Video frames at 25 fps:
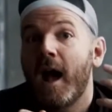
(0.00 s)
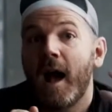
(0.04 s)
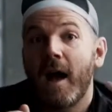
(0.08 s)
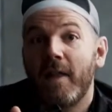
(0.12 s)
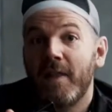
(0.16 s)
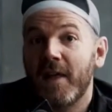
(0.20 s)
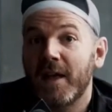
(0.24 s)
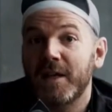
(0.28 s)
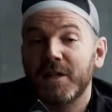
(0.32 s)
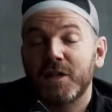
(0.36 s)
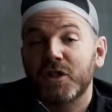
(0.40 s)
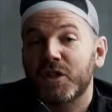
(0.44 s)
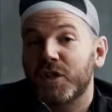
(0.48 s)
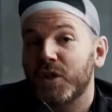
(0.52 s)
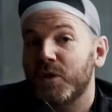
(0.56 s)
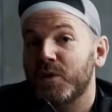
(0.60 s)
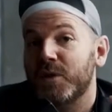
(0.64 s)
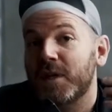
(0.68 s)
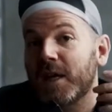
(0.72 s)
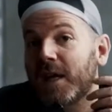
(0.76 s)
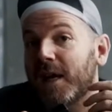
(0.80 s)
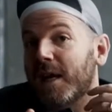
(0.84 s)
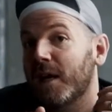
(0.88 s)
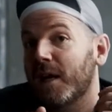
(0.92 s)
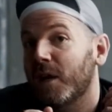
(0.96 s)
and then just
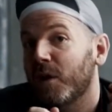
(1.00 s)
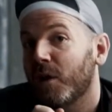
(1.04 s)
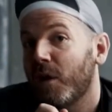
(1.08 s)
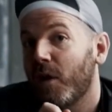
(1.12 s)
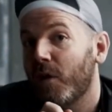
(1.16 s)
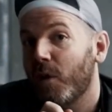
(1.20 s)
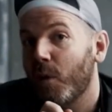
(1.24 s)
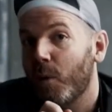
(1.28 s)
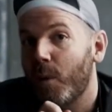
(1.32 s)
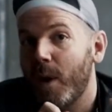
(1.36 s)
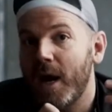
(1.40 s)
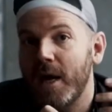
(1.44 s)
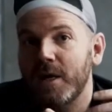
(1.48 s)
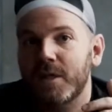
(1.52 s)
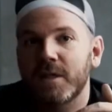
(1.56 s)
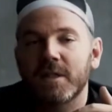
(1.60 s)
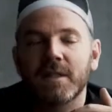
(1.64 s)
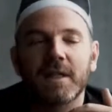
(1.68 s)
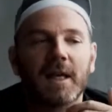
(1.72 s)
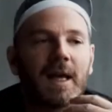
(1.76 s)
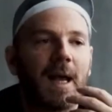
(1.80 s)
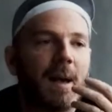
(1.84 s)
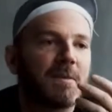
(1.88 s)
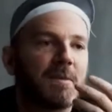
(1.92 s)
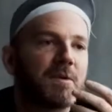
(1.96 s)
using it along the way
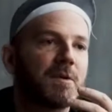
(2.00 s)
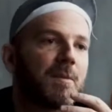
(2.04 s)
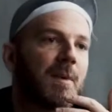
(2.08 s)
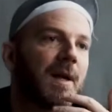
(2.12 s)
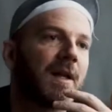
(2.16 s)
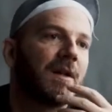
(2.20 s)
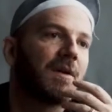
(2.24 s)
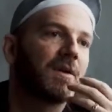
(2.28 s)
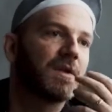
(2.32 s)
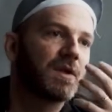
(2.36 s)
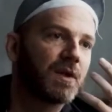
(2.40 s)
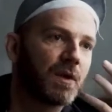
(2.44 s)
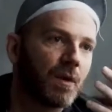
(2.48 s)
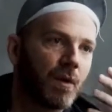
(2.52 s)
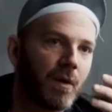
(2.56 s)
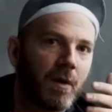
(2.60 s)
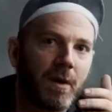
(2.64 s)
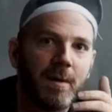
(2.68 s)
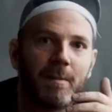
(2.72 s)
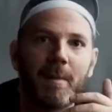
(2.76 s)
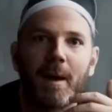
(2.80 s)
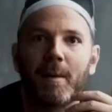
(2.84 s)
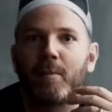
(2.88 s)
just to capture my little story,